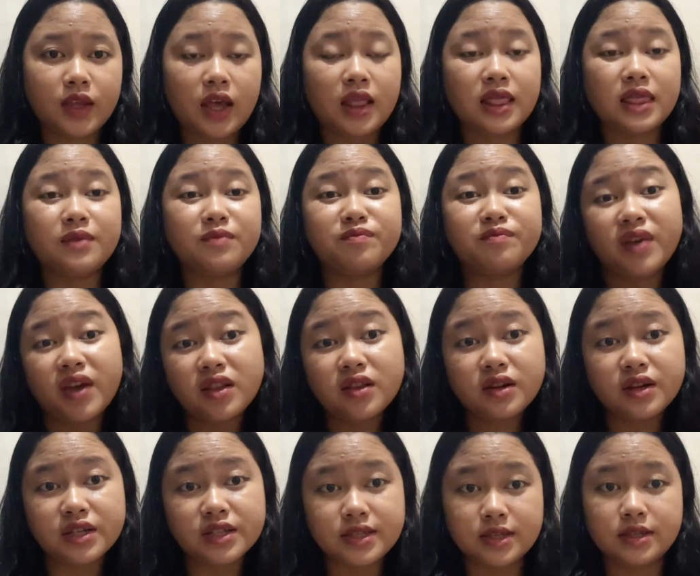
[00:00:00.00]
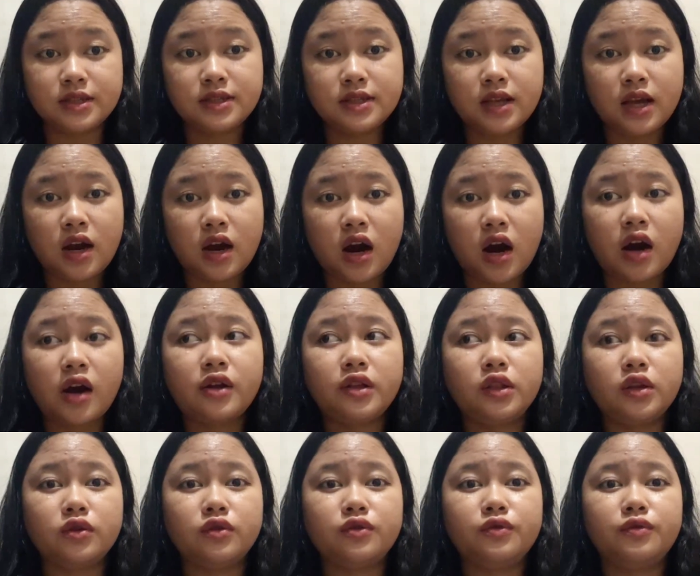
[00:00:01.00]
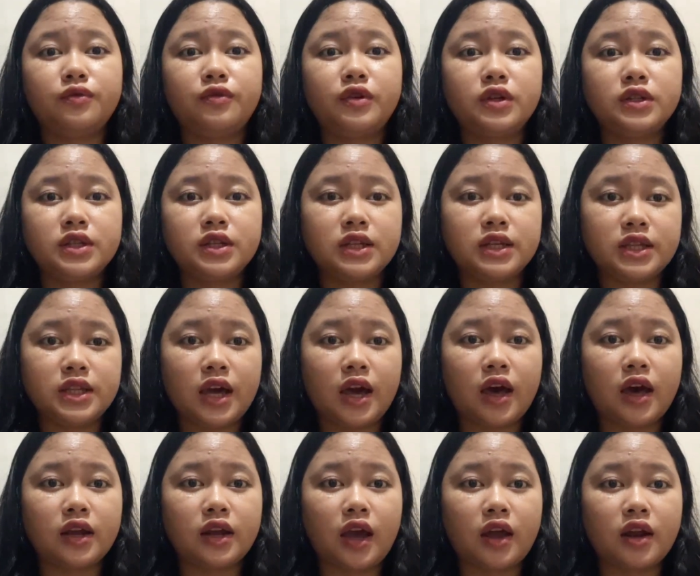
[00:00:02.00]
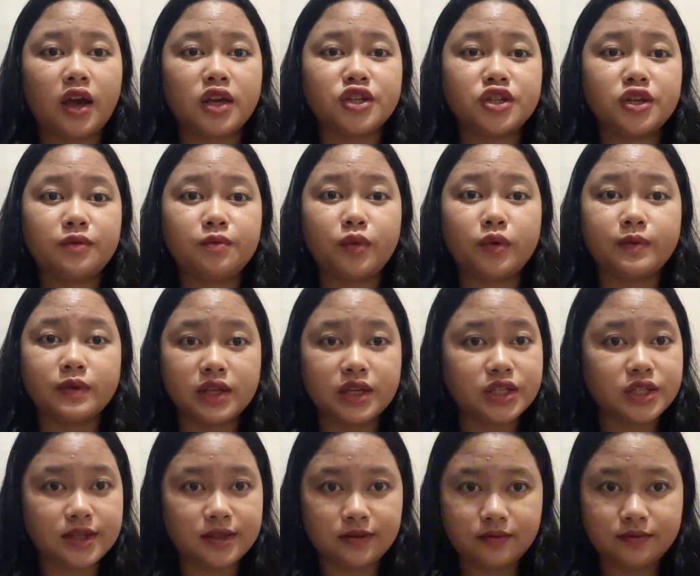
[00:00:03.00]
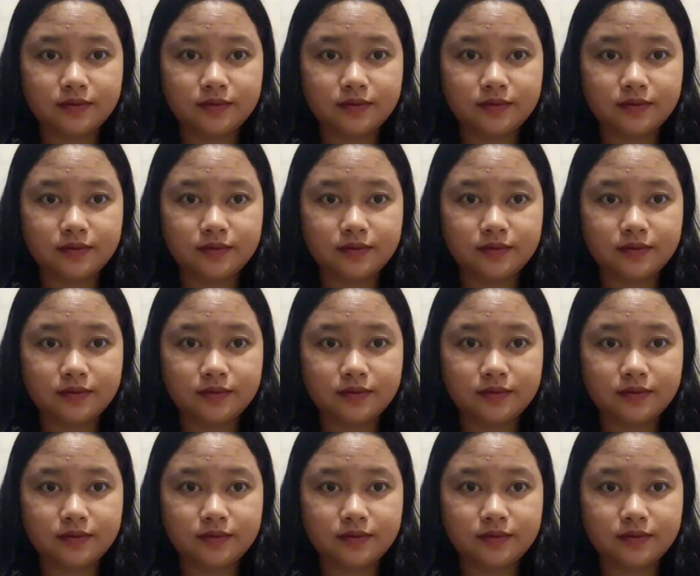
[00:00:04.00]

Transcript: The main reasons are low fertility and an aging population.